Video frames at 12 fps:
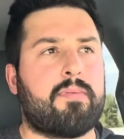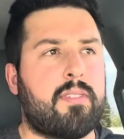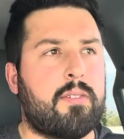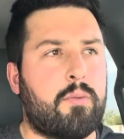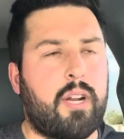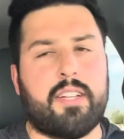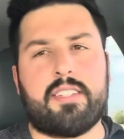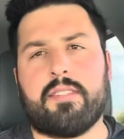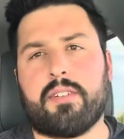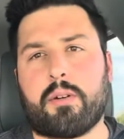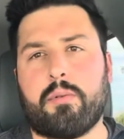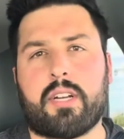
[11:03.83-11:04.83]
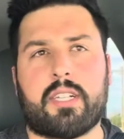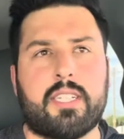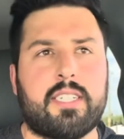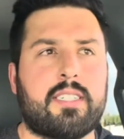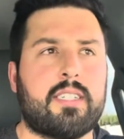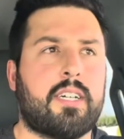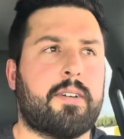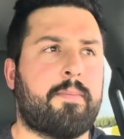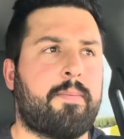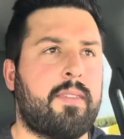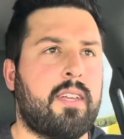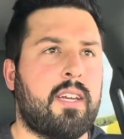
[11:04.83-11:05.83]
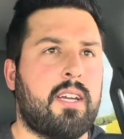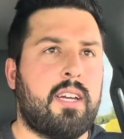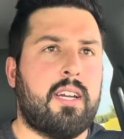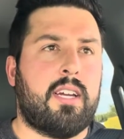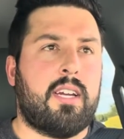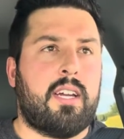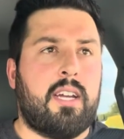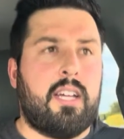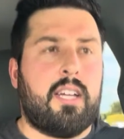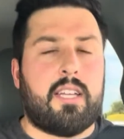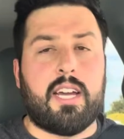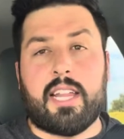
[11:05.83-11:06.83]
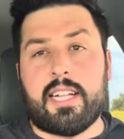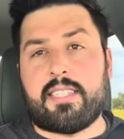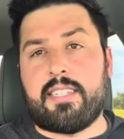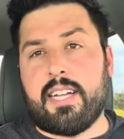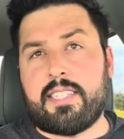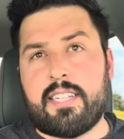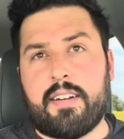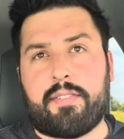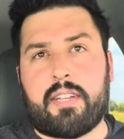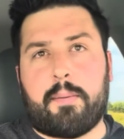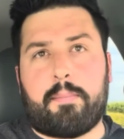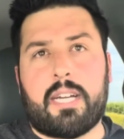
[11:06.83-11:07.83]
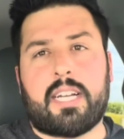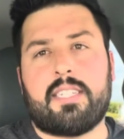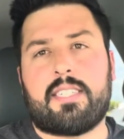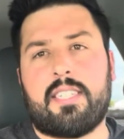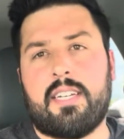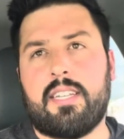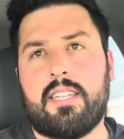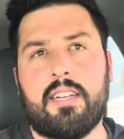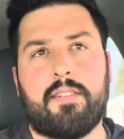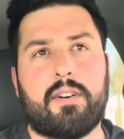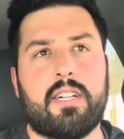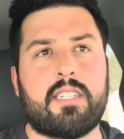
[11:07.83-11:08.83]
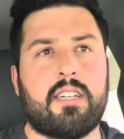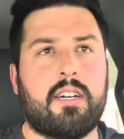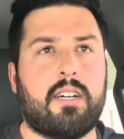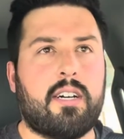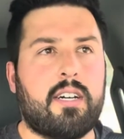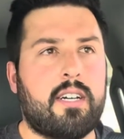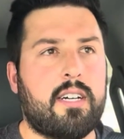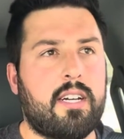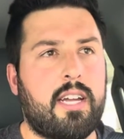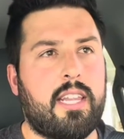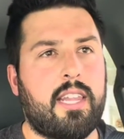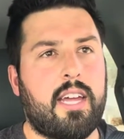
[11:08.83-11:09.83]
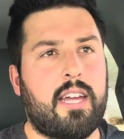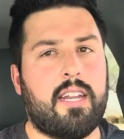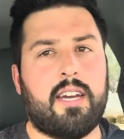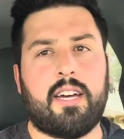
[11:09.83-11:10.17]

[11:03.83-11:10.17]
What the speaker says: relatively quickly. So yeah, that's definitely the biggest difference. And then